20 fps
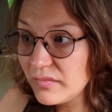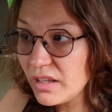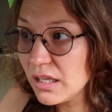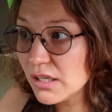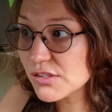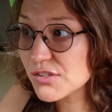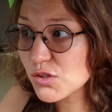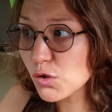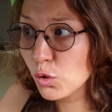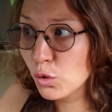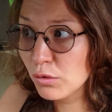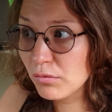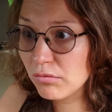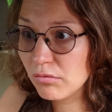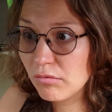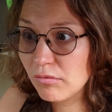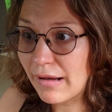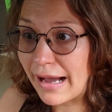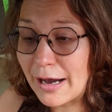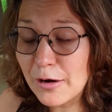So
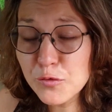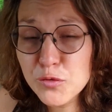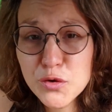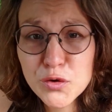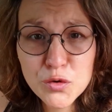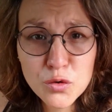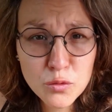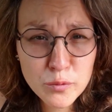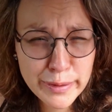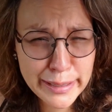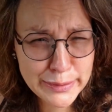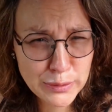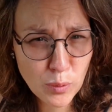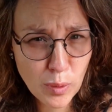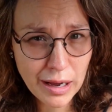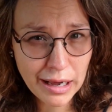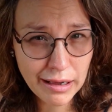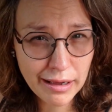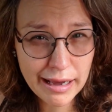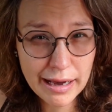how do you know where you
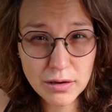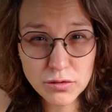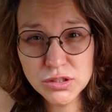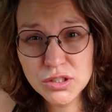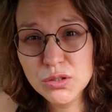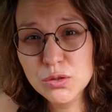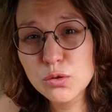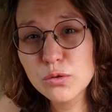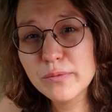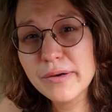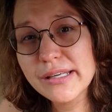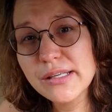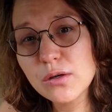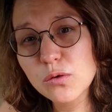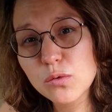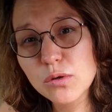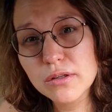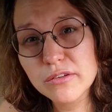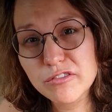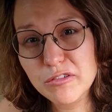are? How do you know where you're
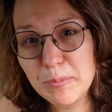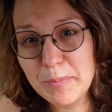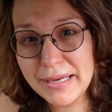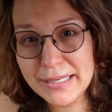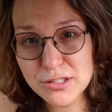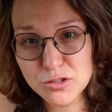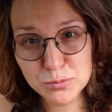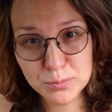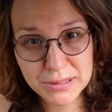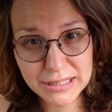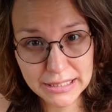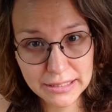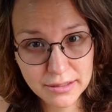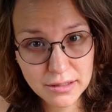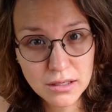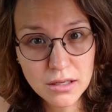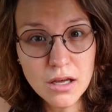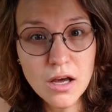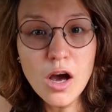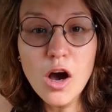going from A to B?
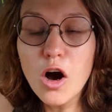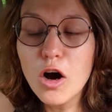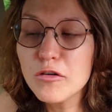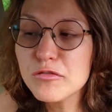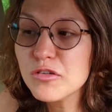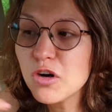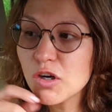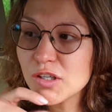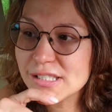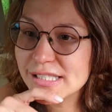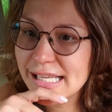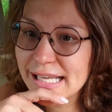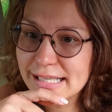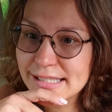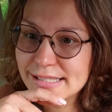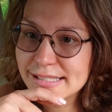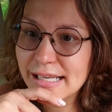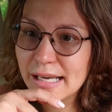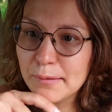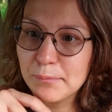Of course, there are
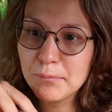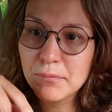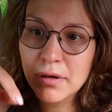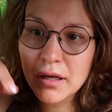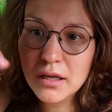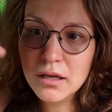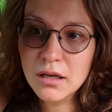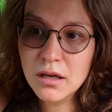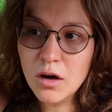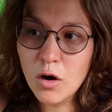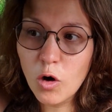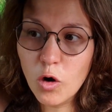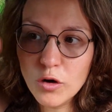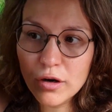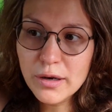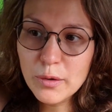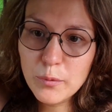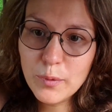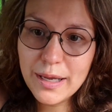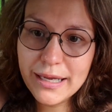some, on
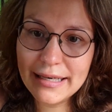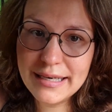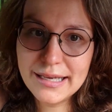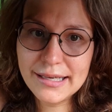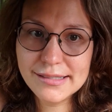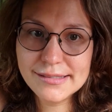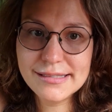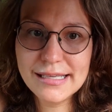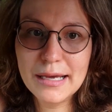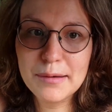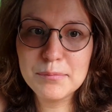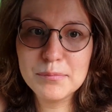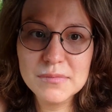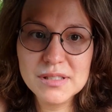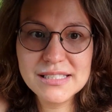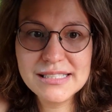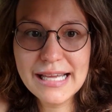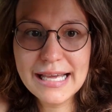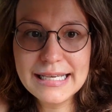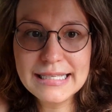the way, there are some
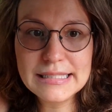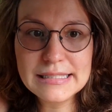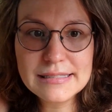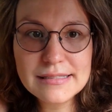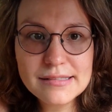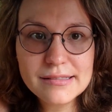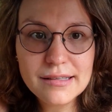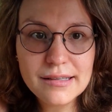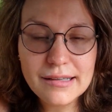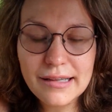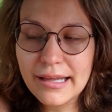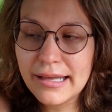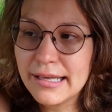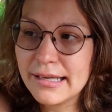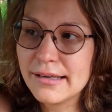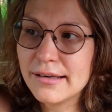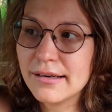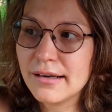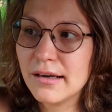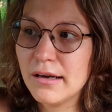signs,
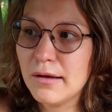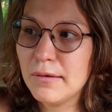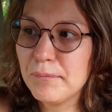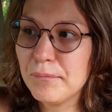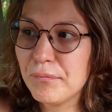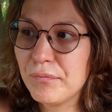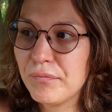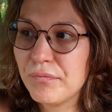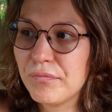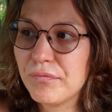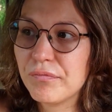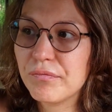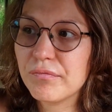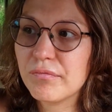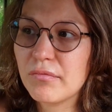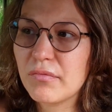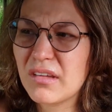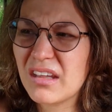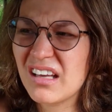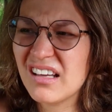like
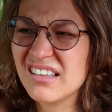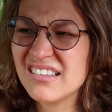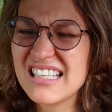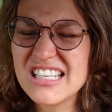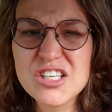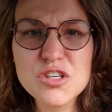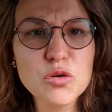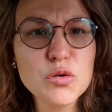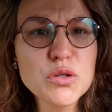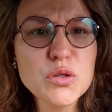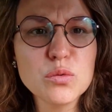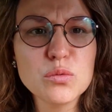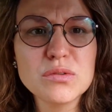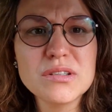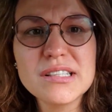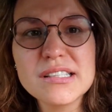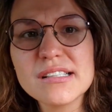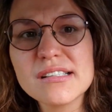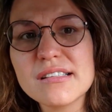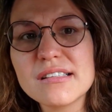they show you,
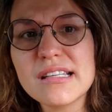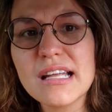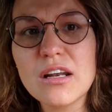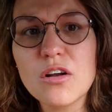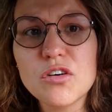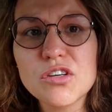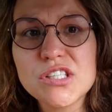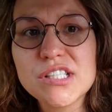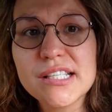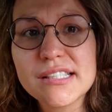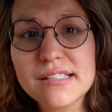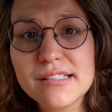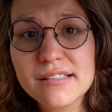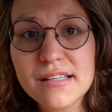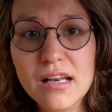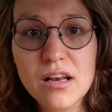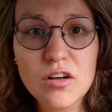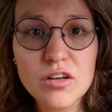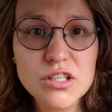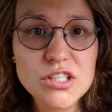this is the lodge, this is
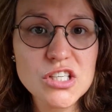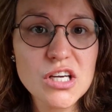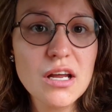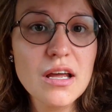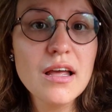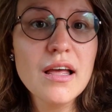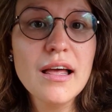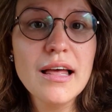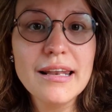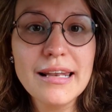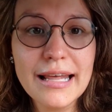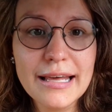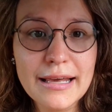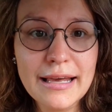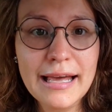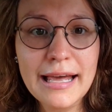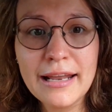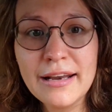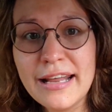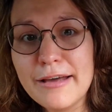the lodge. Like
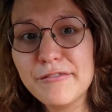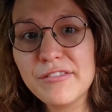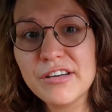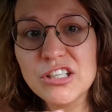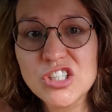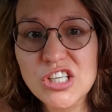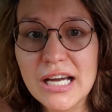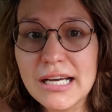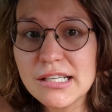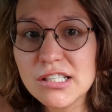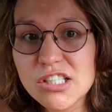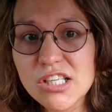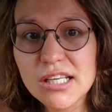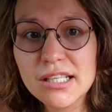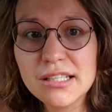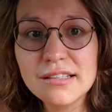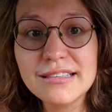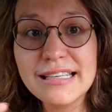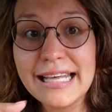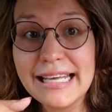on every
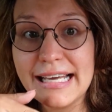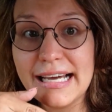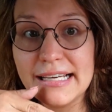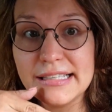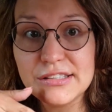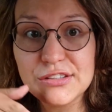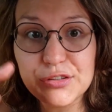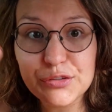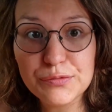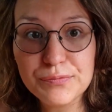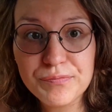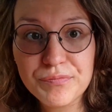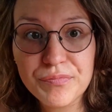junction, they guide you.